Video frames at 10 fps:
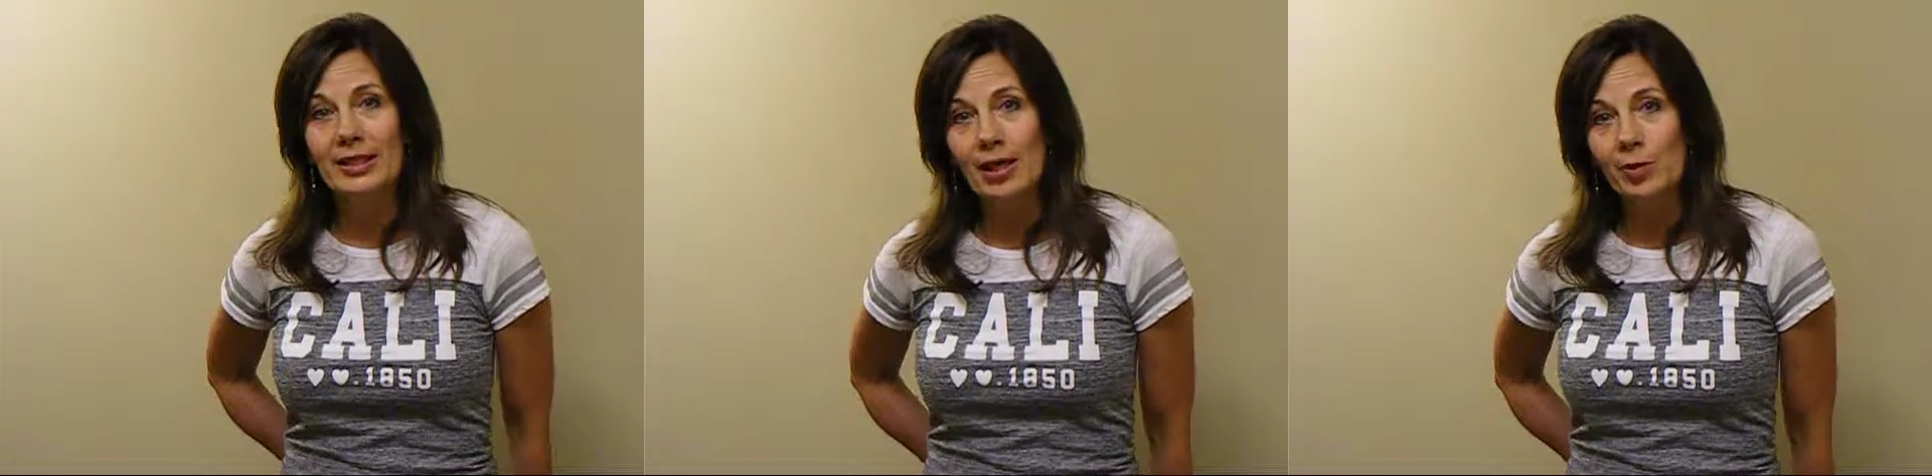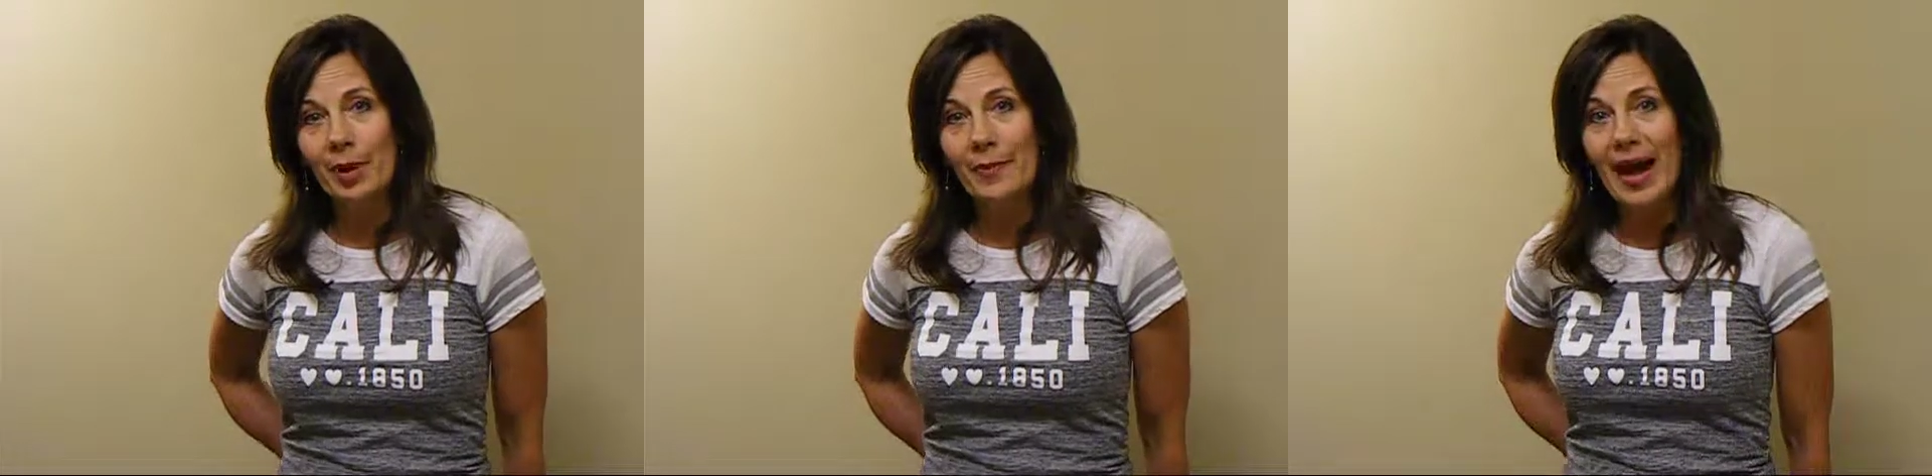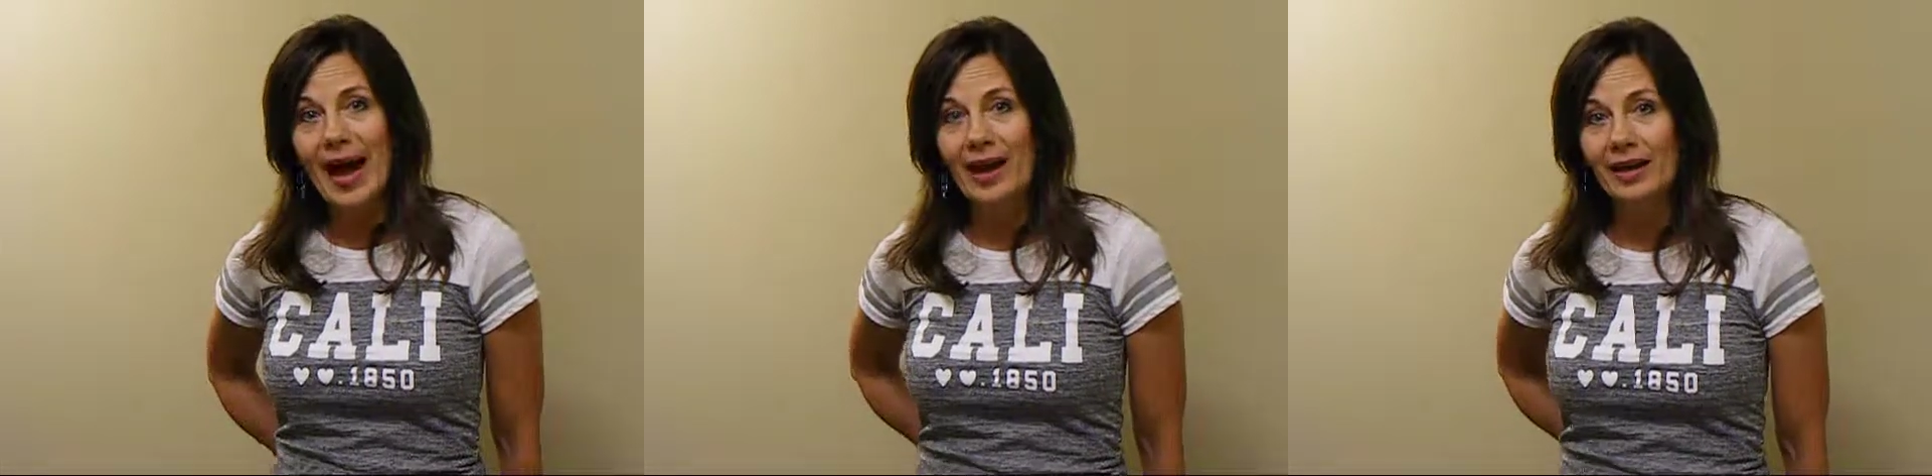to touch my
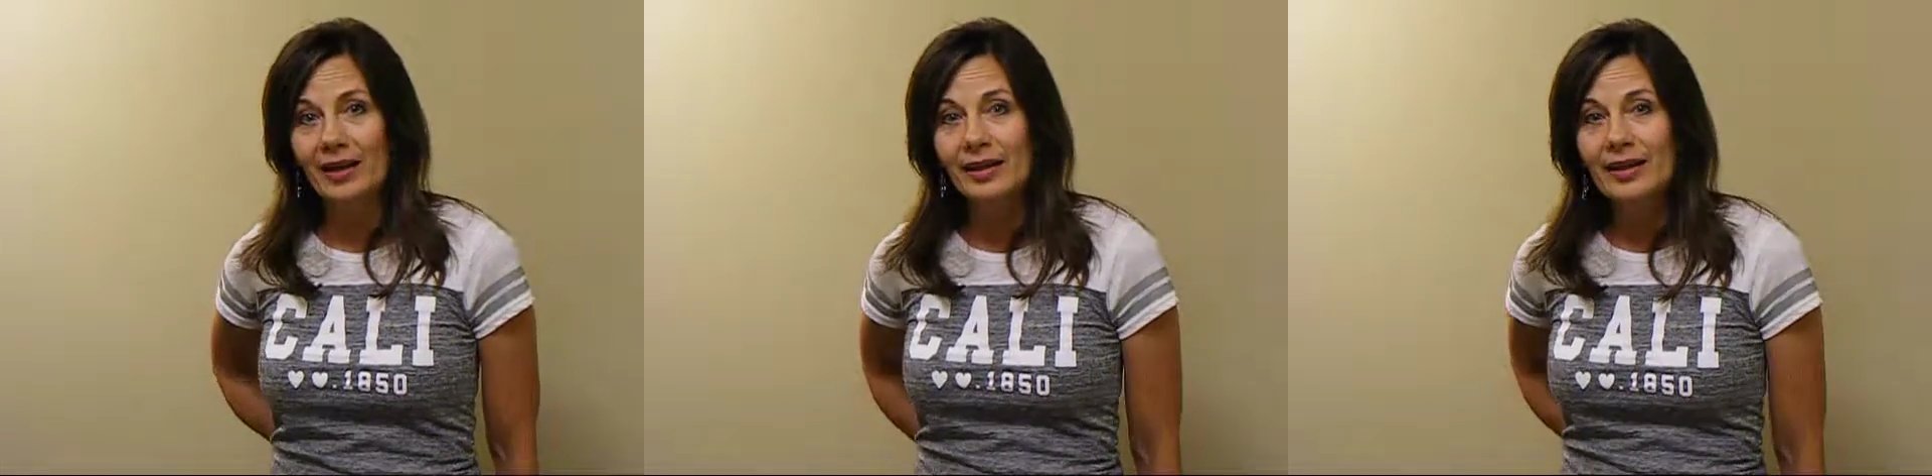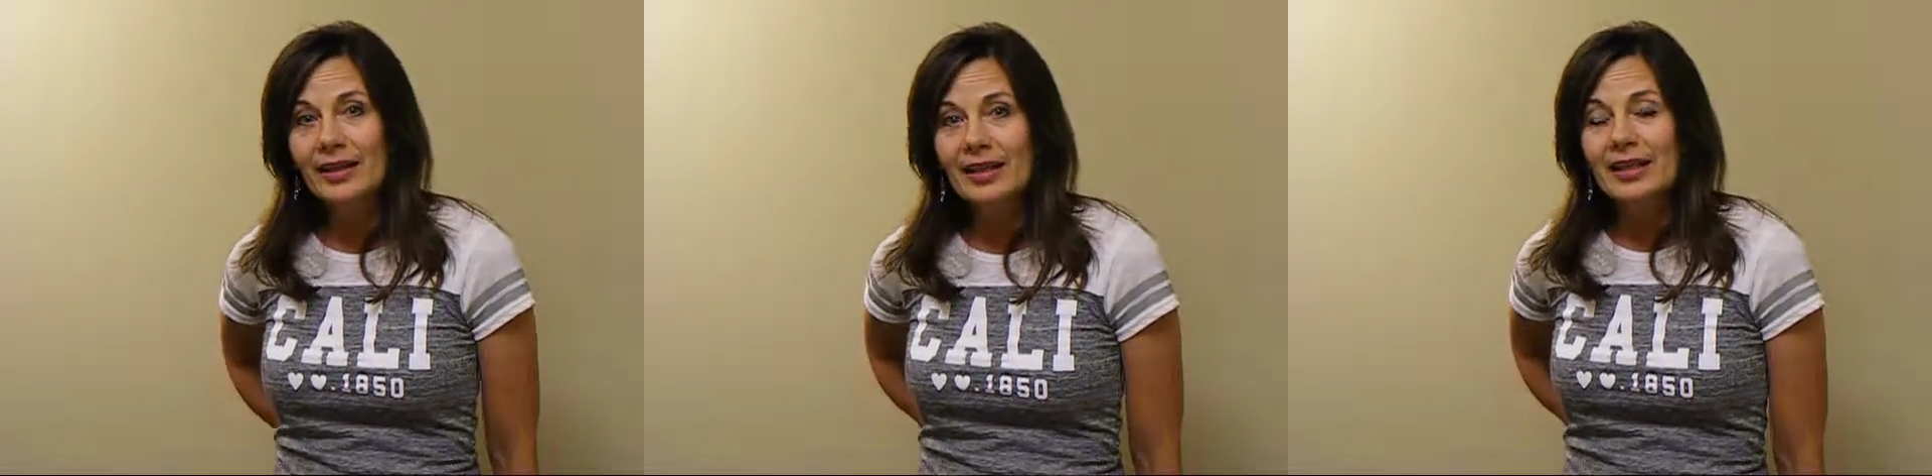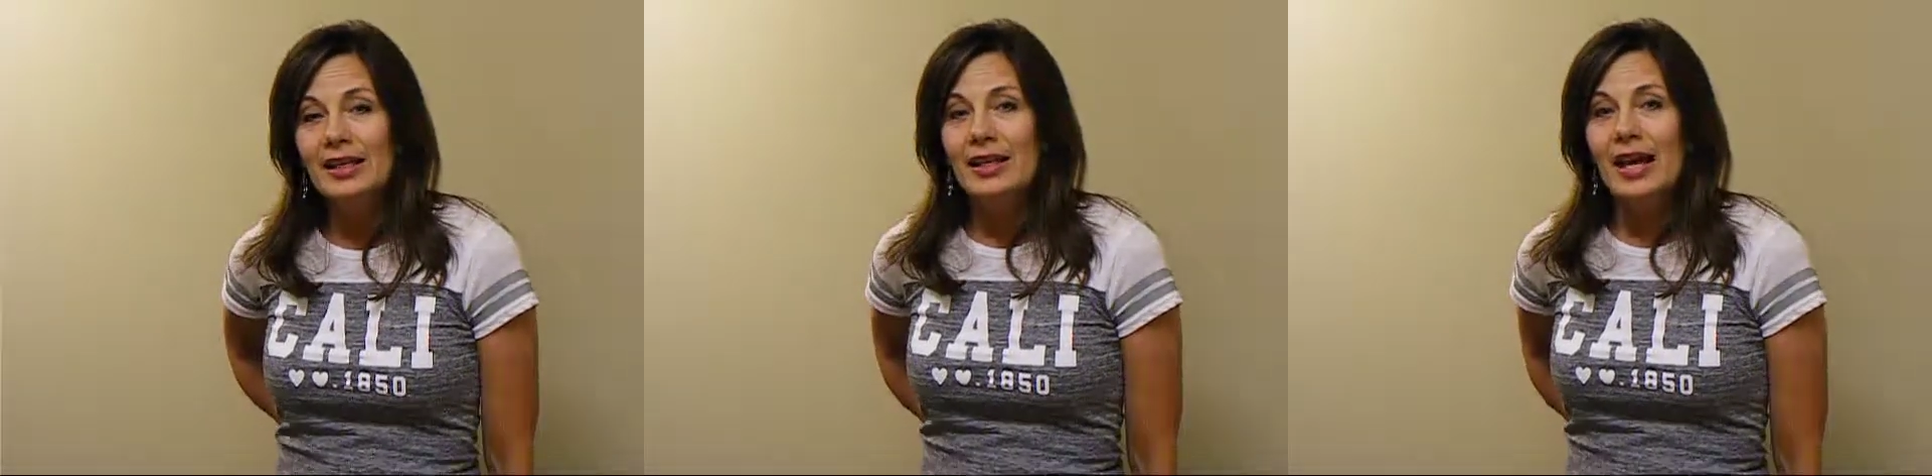back.
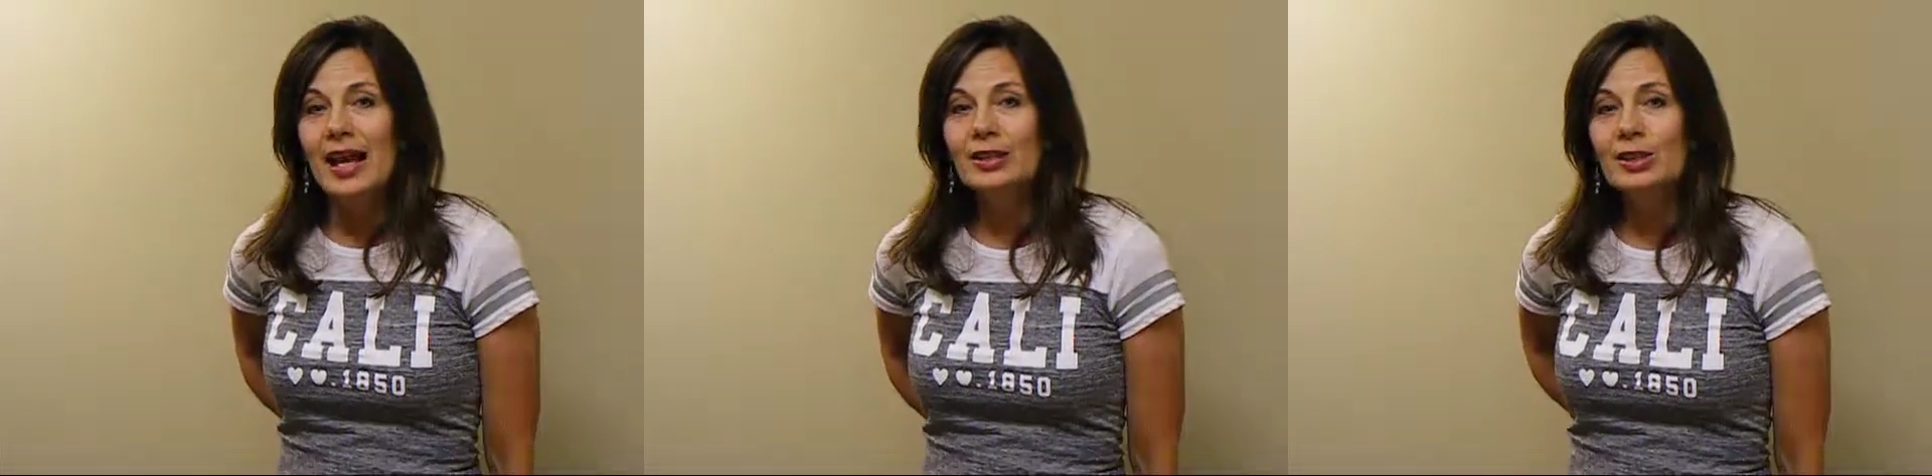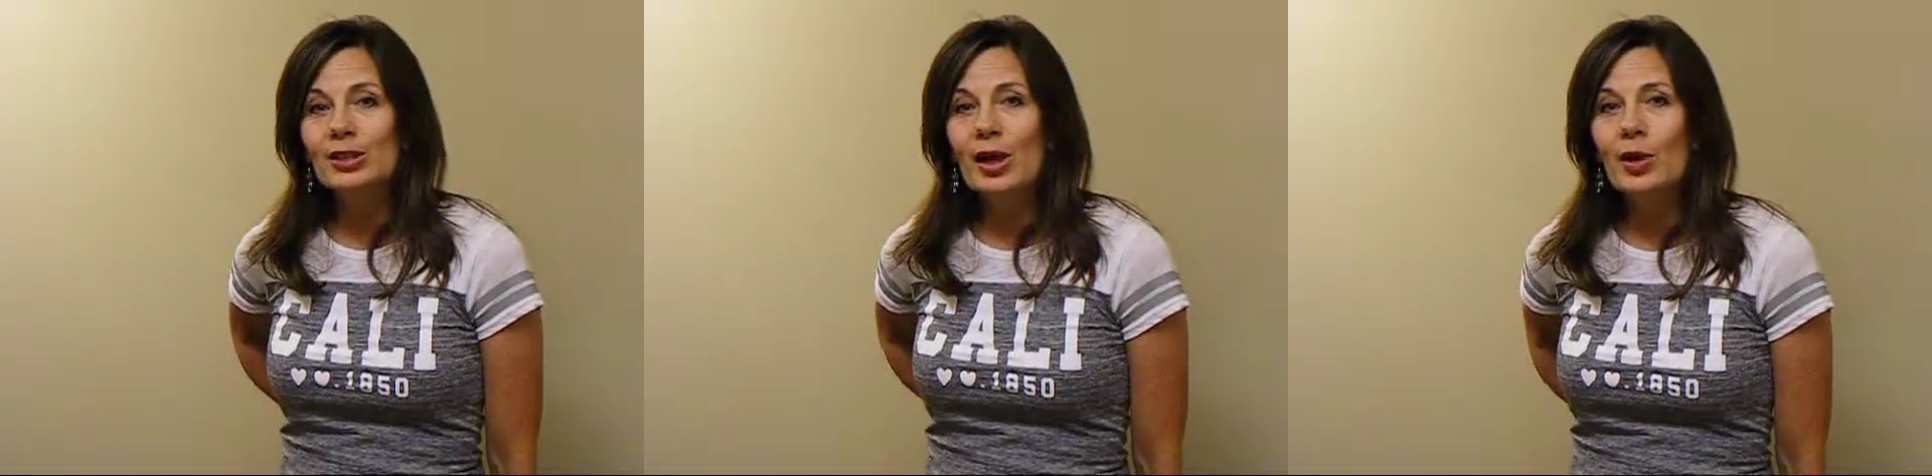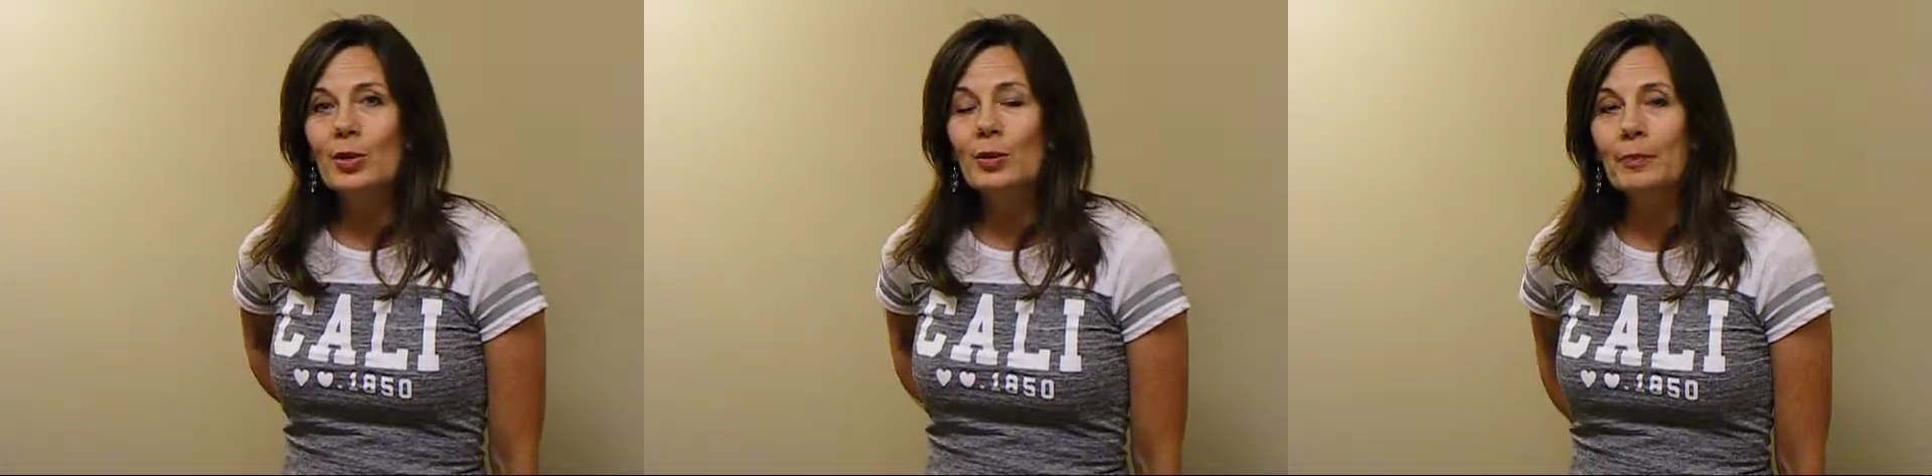And
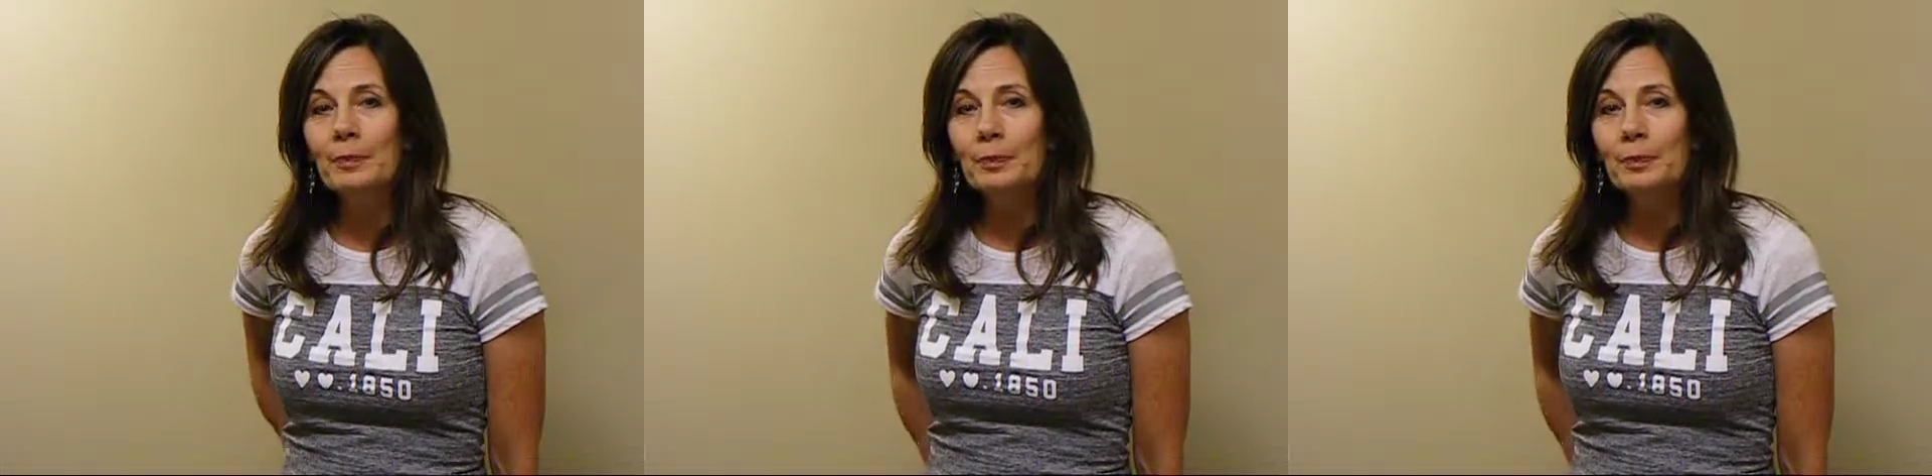so